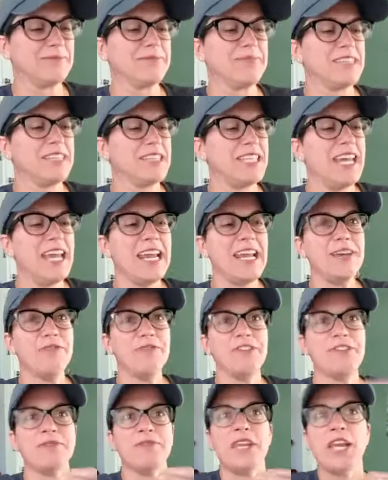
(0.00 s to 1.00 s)

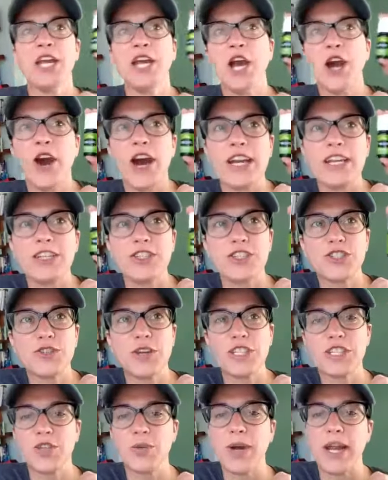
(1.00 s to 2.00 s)
Saved. All right,
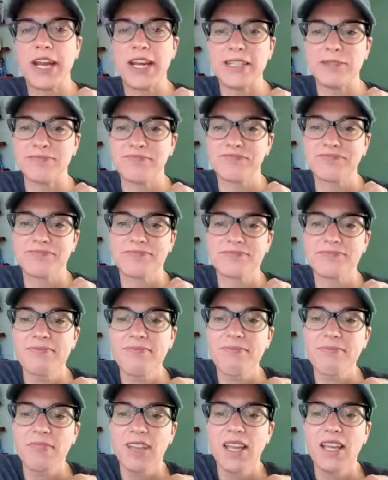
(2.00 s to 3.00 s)
Stress Away.
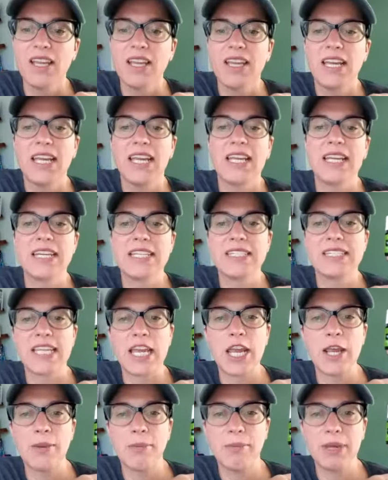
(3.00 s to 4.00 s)
It is
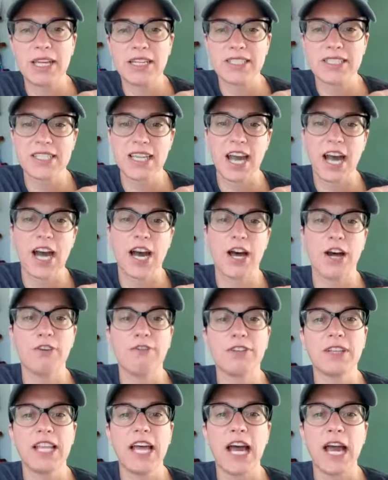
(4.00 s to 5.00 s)
a mix of
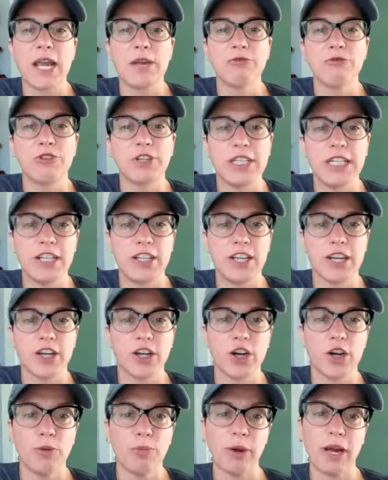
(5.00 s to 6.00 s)
lime, vanilla,
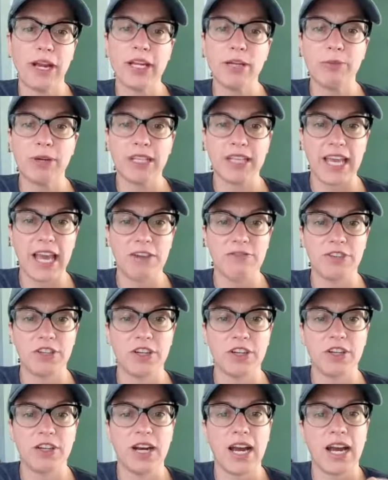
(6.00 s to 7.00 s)
copaiba,
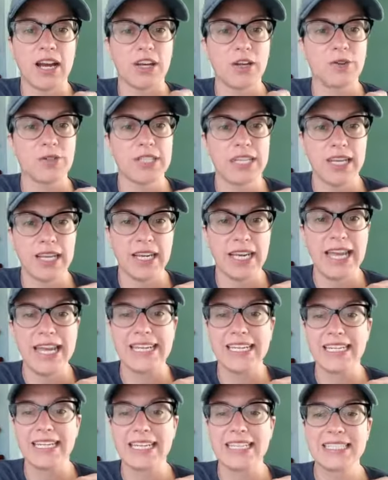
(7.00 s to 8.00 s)
lavender, acotea,
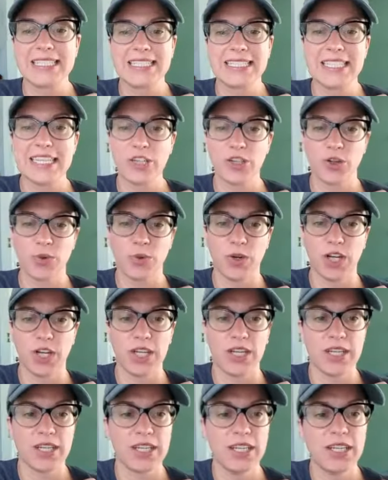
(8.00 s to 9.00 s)
and cedarwood.